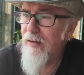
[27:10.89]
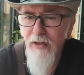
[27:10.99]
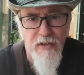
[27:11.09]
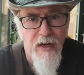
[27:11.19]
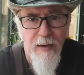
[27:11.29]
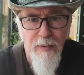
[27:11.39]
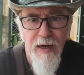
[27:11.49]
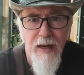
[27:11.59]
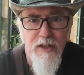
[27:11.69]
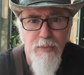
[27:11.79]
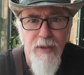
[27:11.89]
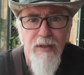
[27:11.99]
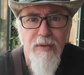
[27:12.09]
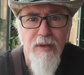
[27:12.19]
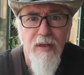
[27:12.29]
This camera has been
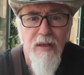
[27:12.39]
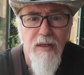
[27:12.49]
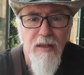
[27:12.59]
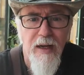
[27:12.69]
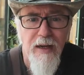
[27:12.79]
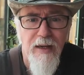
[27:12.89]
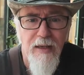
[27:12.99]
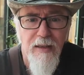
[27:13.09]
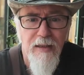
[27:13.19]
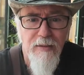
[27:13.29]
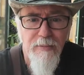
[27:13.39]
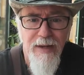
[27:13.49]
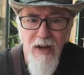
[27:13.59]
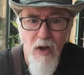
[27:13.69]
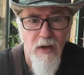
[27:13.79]
like
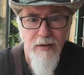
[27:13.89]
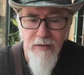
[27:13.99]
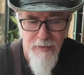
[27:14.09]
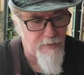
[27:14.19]
beyond